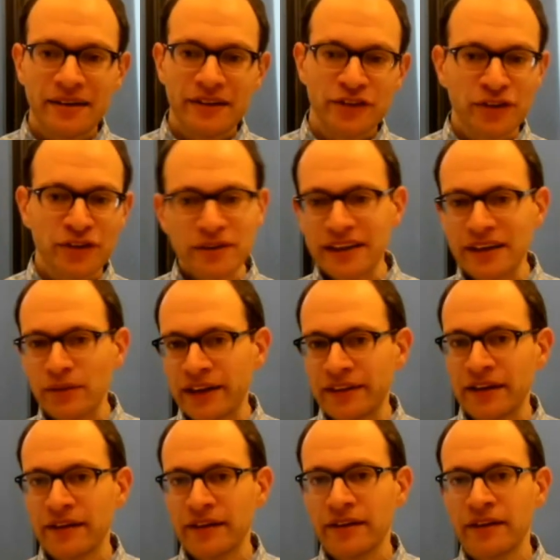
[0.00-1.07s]
certainly when
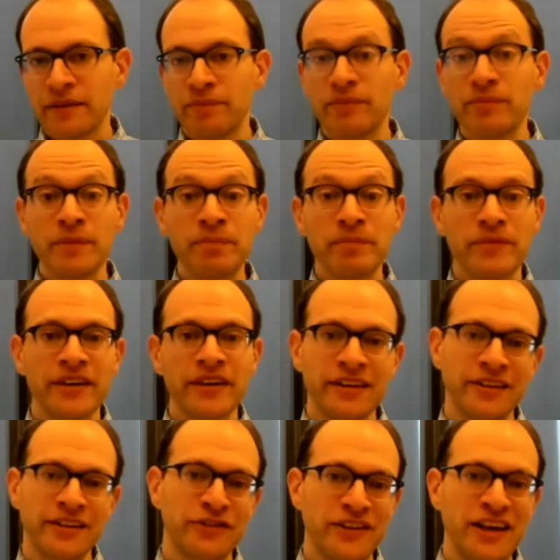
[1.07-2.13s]

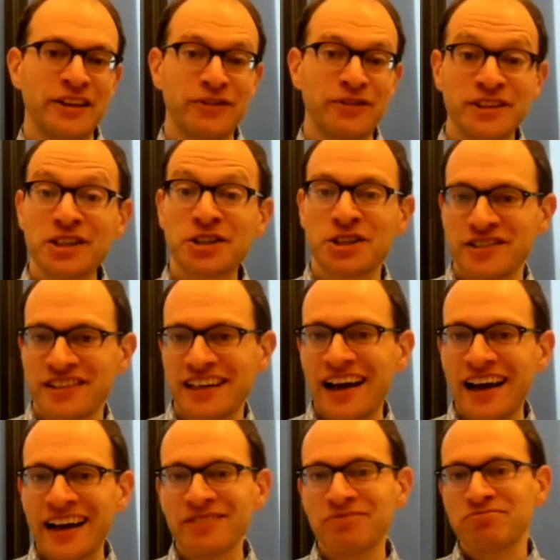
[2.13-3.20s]
the physicians that
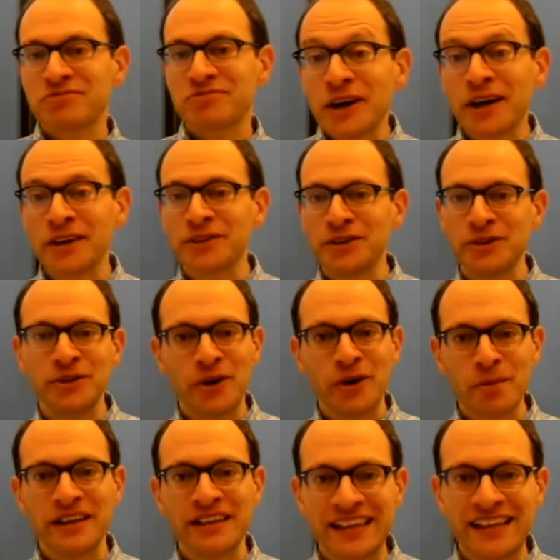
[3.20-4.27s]
I talk to
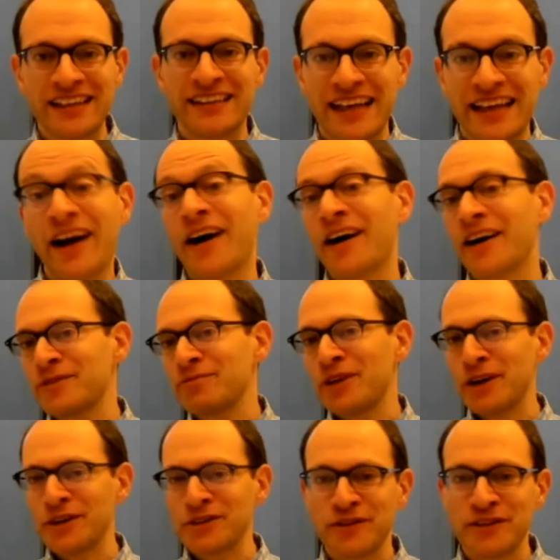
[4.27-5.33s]
normally day to day are
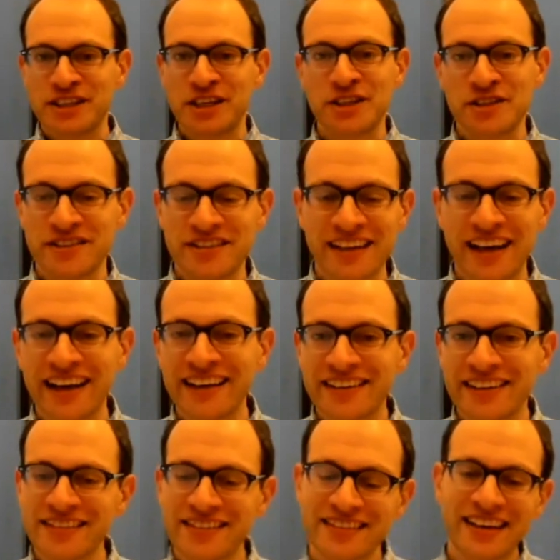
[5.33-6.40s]
also physicians and
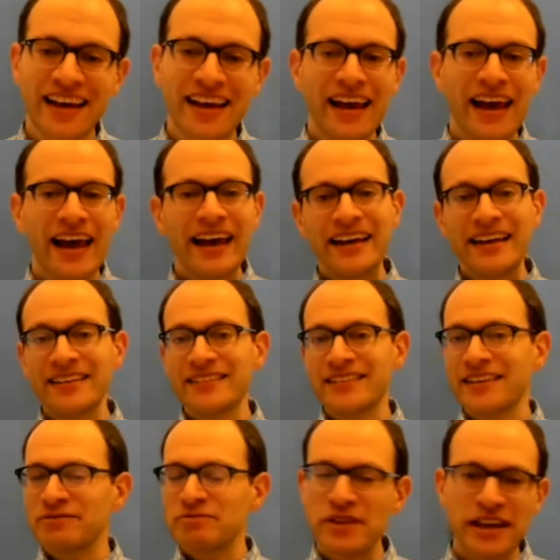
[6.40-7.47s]
scientists, and
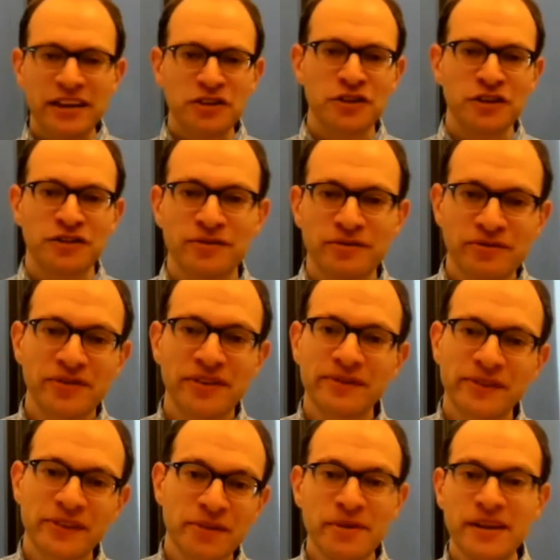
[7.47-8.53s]
it's just,
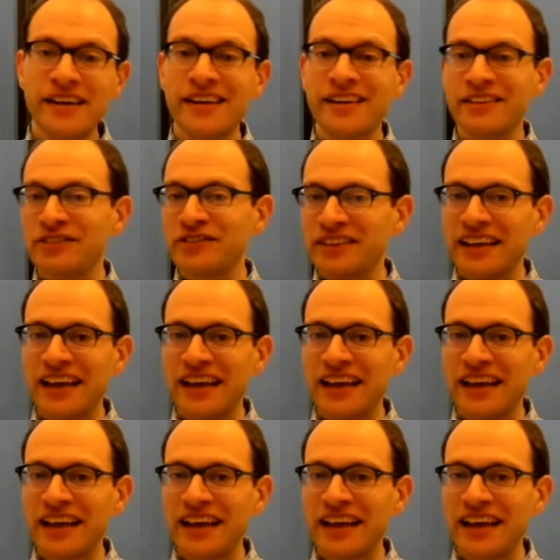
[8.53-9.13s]
to me,